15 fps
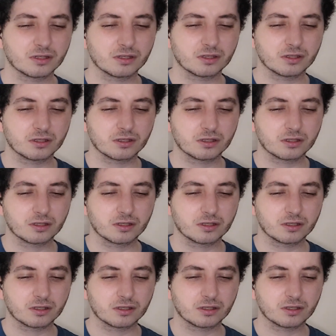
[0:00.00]
A giant
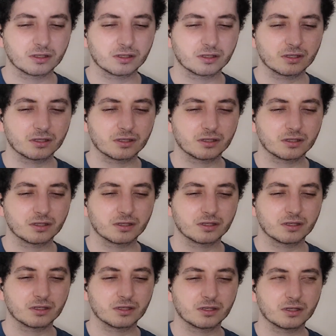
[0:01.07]
bat.
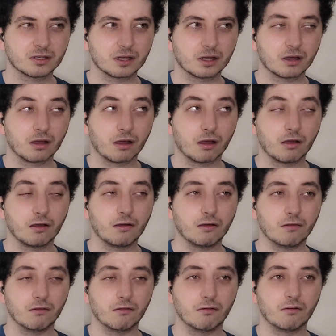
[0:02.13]

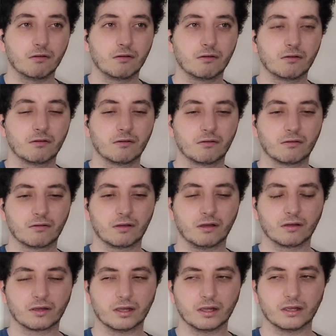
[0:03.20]
Oh.
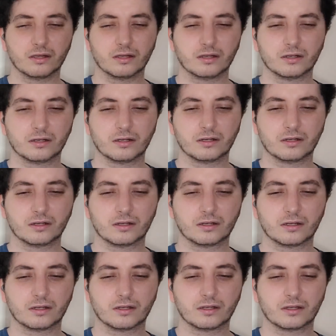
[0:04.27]
Okay. You think I'm
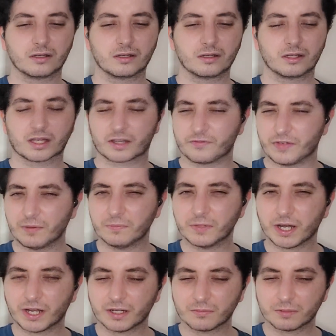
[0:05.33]
making it up, right? Like a
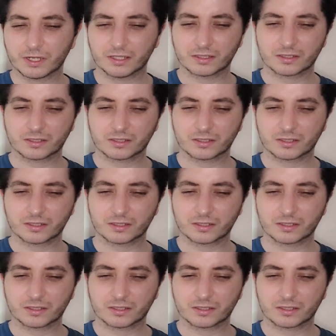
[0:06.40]
vampire bat?